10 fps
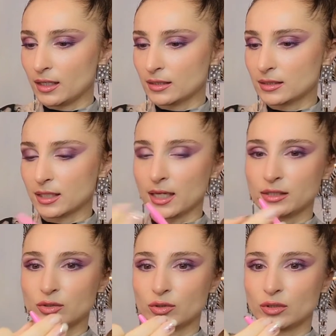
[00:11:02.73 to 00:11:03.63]
It
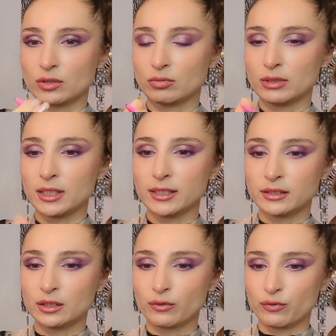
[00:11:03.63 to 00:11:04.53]
has a really
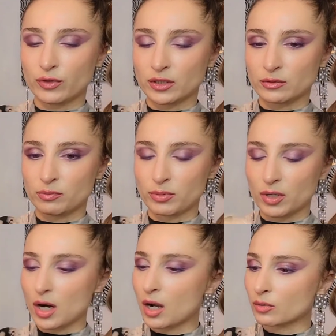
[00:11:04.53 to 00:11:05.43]
different
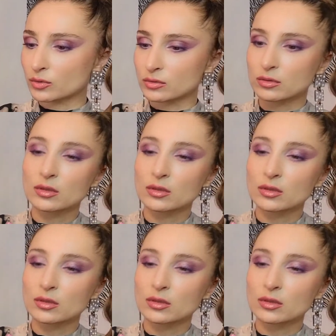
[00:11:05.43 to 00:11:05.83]
brown,